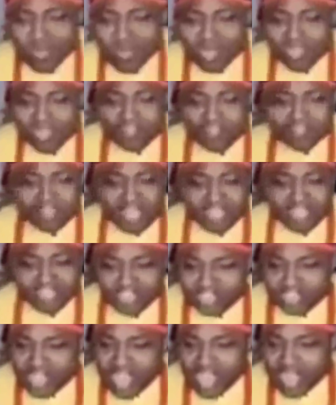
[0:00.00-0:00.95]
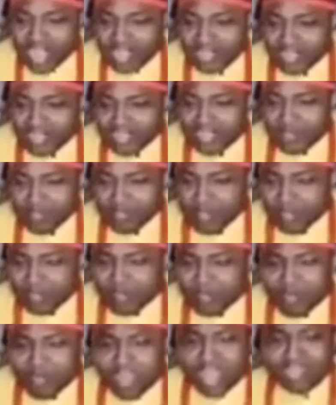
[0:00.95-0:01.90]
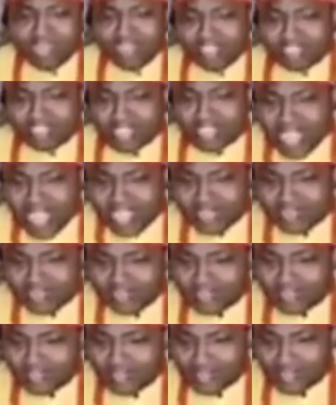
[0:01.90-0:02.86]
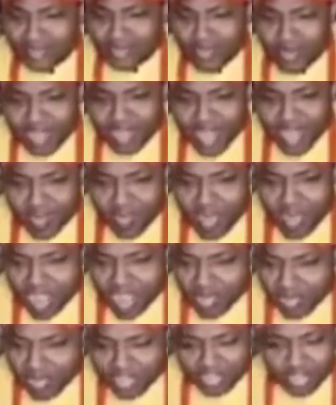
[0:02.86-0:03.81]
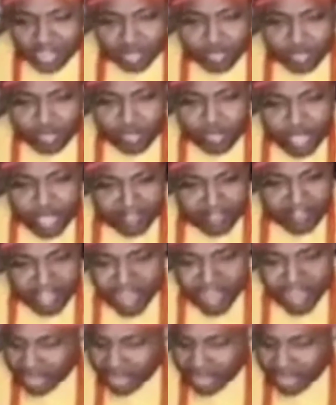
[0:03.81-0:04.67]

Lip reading: We leave Nigeria, people can decide whether we are going to be Biafra